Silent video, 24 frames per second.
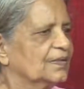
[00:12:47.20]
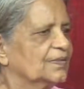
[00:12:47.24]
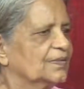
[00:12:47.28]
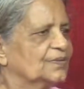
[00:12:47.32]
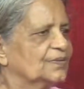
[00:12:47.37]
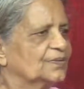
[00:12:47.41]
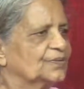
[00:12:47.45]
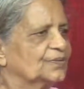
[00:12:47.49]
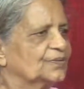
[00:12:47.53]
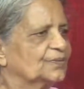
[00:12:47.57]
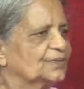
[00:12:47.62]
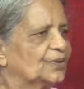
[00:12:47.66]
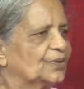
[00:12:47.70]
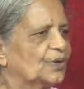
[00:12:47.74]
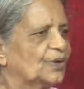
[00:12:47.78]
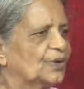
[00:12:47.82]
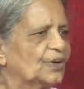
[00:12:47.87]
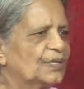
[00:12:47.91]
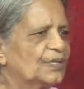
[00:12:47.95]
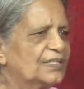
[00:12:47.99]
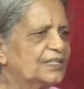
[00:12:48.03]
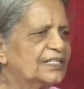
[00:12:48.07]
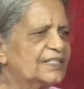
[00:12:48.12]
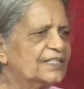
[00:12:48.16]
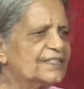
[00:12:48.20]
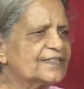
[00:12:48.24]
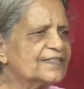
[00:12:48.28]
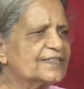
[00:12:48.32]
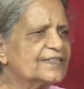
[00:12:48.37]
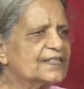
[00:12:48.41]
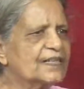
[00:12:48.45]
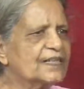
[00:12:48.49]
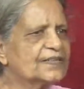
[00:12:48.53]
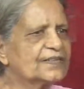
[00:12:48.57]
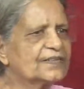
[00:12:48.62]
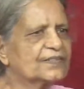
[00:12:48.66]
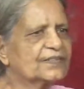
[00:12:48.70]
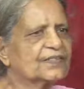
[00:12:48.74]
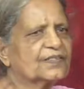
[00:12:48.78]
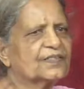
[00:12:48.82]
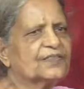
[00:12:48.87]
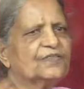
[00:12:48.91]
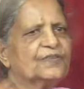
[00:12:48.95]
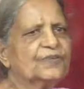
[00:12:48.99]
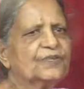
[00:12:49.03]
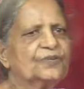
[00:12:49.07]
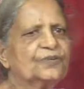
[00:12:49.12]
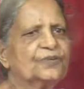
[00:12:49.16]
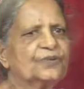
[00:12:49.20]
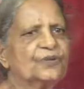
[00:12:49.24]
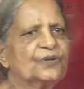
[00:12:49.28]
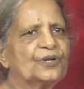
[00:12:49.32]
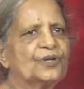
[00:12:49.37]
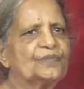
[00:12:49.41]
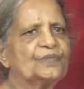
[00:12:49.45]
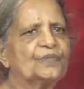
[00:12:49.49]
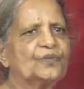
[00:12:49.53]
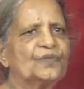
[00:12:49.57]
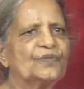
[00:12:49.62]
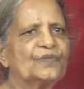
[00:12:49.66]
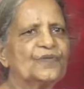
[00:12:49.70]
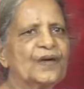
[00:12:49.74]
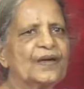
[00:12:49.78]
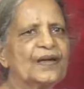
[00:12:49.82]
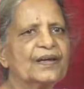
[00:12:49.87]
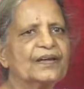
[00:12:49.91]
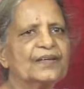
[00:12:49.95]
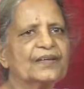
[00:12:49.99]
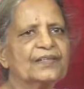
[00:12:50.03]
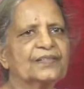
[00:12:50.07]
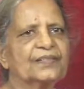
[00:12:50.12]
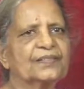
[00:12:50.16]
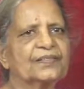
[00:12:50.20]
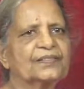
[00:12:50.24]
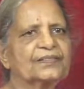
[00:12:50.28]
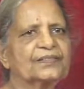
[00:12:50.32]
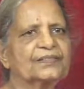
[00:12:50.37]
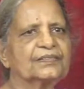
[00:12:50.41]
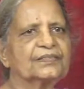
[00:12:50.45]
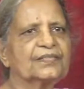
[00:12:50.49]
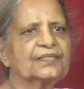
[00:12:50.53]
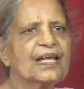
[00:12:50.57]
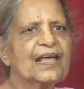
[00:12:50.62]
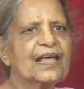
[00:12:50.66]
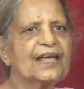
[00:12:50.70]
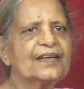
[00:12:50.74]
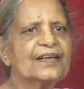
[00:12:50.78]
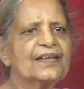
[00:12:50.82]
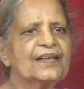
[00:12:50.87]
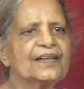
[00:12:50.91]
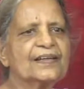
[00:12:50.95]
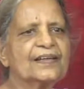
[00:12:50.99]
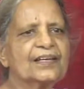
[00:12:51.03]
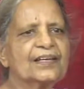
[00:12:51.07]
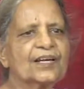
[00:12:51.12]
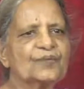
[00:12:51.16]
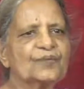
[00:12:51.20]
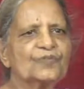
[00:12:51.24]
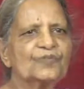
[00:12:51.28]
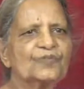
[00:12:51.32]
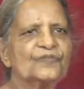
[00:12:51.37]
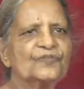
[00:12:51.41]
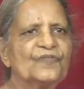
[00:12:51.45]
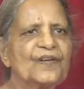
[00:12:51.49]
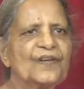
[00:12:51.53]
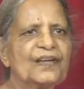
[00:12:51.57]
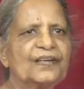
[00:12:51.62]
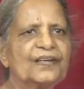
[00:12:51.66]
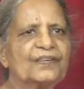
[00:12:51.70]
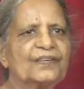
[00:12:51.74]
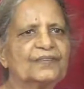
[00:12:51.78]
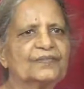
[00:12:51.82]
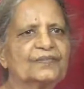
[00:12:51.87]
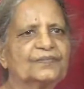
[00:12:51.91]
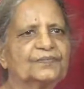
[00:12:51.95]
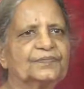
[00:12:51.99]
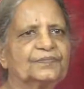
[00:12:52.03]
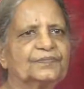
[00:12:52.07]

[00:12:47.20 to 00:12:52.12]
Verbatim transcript: So, all these things, even to remove anger, anger comes when?